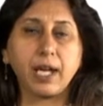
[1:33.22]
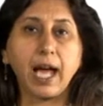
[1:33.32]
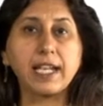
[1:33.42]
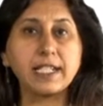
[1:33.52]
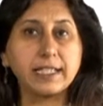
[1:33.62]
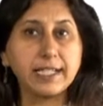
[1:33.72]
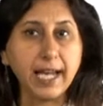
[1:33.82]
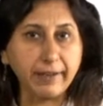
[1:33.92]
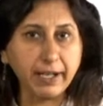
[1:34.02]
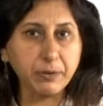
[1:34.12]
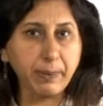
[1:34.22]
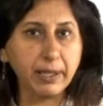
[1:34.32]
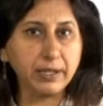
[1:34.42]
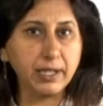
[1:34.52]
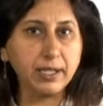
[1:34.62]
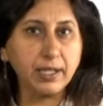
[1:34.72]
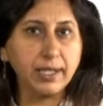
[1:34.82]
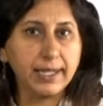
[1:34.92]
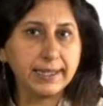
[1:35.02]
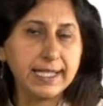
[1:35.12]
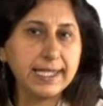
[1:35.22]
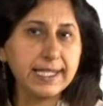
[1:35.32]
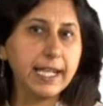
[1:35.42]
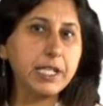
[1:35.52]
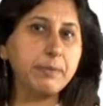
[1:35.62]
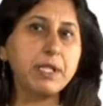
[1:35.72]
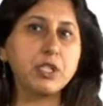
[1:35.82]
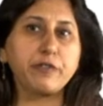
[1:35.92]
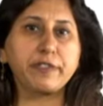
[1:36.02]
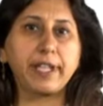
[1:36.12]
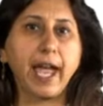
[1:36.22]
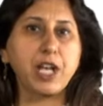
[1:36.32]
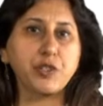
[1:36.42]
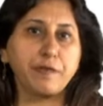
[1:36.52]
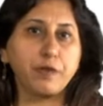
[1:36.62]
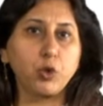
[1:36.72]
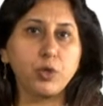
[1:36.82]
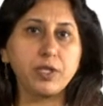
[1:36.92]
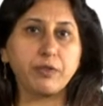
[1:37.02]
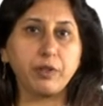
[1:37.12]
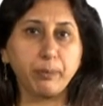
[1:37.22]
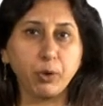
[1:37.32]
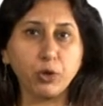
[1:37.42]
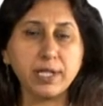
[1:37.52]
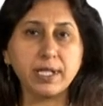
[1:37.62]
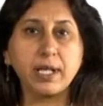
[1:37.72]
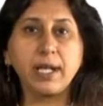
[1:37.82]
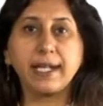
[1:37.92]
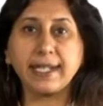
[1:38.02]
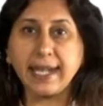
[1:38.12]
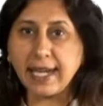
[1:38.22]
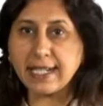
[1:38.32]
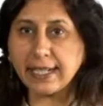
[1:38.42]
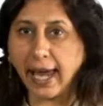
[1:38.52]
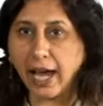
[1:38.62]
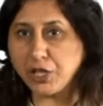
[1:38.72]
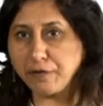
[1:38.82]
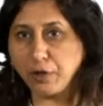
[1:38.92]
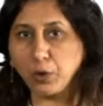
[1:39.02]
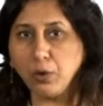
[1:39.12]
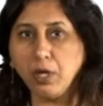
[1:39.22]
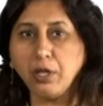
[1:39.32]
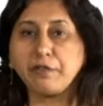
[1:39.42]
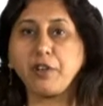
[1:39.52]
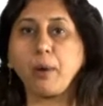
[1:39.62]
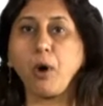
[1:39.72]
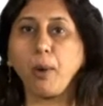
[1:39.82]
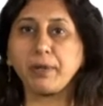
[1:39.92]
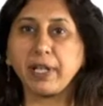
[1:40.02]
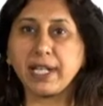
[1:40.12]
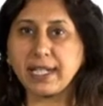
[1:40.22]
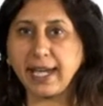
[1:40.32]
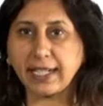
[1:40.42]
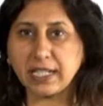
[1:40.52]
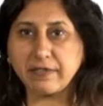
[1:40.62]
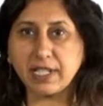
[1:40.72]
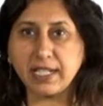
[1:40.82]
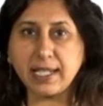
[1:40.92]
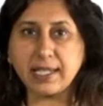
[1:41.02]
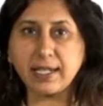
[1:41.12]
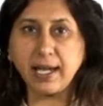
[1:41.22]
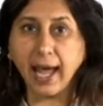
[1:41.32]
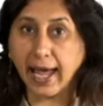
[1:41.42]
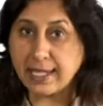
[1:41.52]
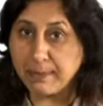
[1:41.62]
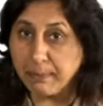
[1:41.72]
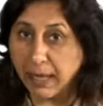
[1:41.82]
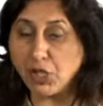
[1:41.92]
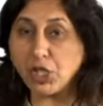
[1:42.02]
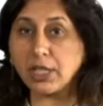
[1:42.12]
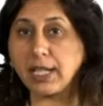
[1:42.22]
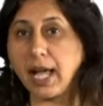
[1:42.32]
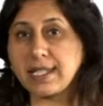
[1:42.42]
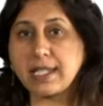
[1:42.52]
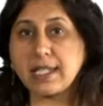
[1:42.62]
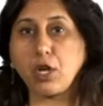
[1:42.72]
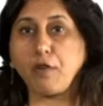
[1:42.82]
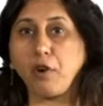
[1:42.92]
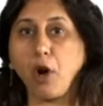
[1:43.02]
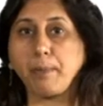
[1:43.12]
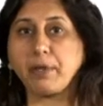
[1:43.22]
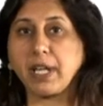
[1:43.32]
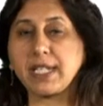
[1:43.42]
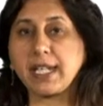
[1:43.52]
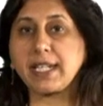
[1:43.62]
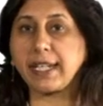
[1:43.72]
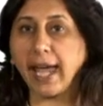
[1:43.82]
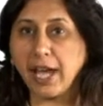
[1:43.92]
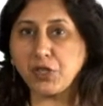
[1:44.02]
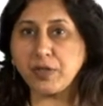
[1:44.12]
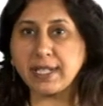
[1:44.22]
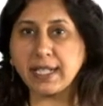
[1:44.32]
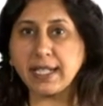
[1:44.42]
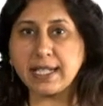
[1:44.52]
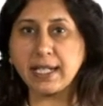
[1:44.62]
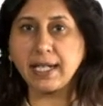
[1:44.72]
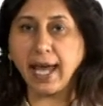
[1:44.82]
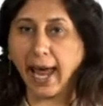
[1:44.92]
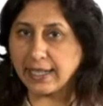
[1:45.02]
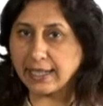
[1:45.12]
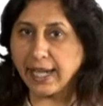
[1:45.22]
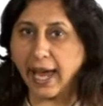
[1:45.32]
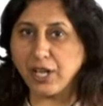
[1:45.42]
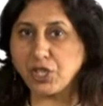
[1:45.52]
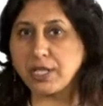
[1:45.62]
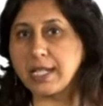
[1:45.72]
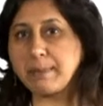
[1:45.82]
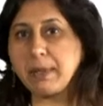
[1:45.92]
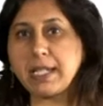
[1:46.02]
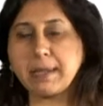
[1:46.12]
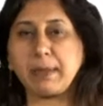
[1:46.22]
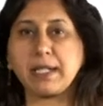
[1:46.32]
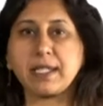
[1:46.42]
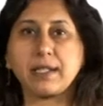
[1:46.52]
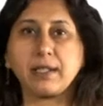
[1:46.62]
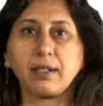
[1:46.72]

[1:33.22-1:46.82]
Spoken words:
Under the direct method, the statement of cash flows reports net cash flow from operating activities as major classes of operating cash receipts and cash disbursements.